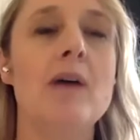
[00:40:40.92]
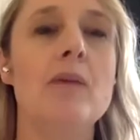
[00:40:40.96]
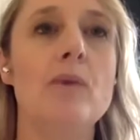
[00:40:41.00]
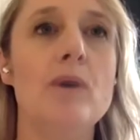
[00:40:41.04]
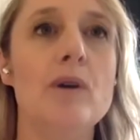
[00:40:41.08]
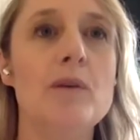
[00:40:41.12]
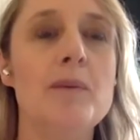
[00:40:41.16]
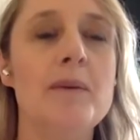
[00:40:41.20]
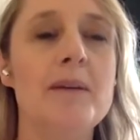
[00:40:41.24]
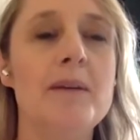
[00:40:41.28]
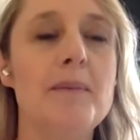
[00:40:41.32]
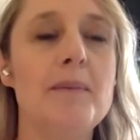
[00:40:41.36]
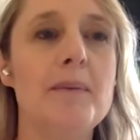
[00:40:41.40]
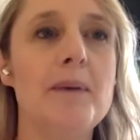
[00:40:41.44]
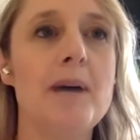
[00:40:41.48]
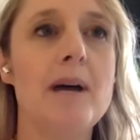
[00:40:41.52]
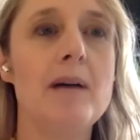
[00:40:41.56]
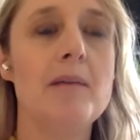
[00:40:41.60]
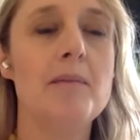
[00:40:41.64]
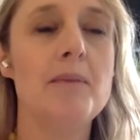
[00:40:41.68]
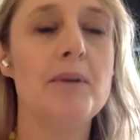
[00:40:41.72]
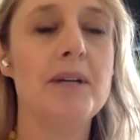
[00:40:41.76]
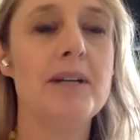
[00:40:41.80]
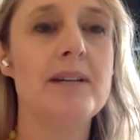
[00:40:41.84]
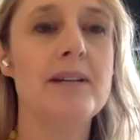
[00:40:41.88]
will be
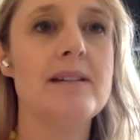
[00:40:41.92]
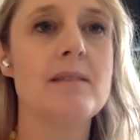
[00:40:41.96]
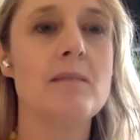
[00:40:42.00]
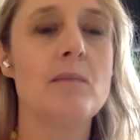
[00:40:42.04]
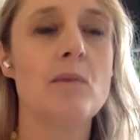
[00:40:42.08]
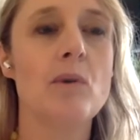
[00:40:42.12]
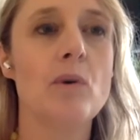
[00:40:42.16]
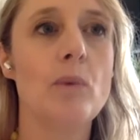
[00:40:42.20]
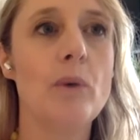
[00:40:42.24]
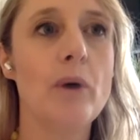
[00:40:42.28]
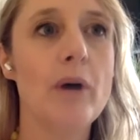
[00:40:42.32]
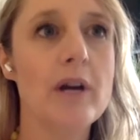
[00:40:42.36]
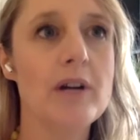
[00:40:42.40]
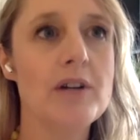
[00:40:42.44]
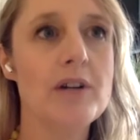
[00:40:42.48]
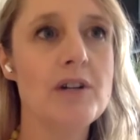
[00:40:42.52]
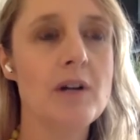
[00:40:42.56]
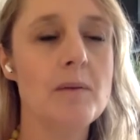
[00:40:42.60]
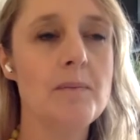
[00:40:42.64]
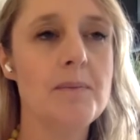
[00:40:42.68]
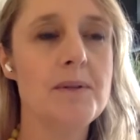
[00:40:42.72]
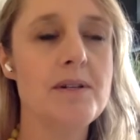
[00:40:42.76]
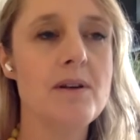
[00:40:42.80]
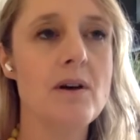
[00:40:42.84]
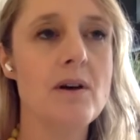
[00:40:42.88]
putting some more
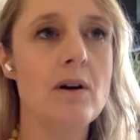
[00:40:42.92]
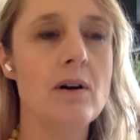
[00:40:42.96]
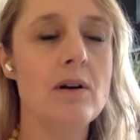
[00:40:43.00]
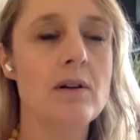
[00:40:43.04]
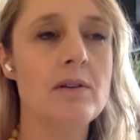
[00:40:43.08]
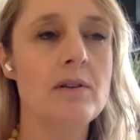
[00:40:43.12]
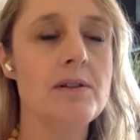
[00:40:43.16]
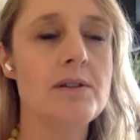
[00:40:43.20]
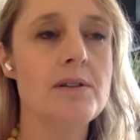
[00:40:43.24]
workshops on.